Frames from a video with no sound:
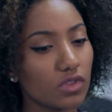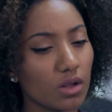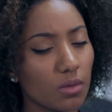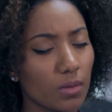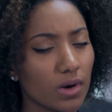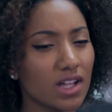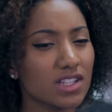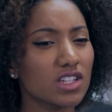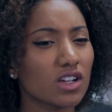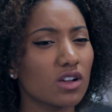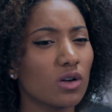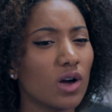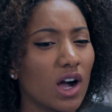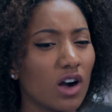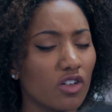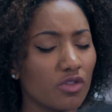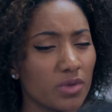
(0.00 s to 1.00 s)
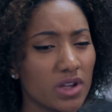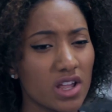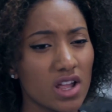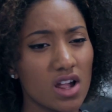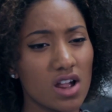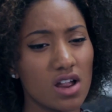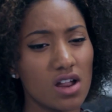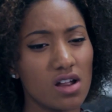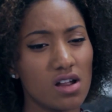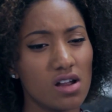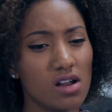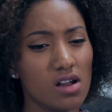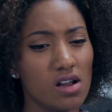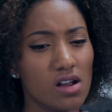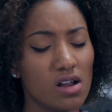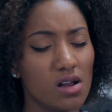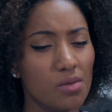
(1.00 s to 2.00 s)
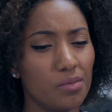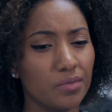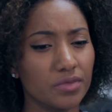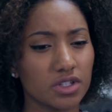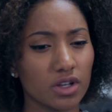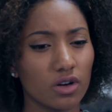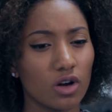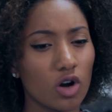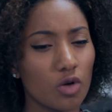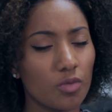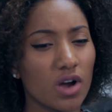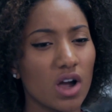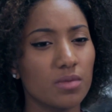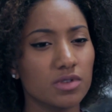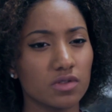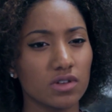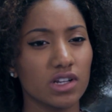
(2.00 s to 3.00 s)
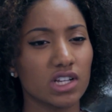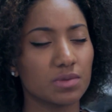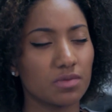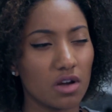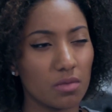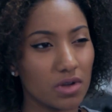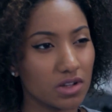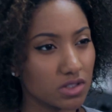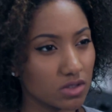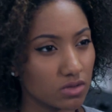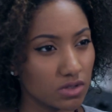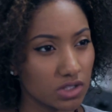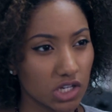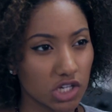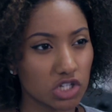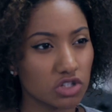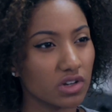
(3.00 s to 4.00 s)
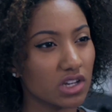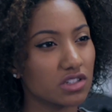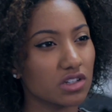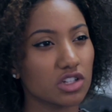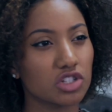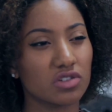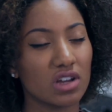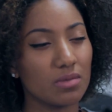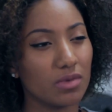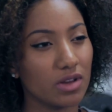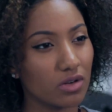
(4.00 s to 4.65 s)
But that took a lot out of me. So the whole poem is really experimental. It's extremely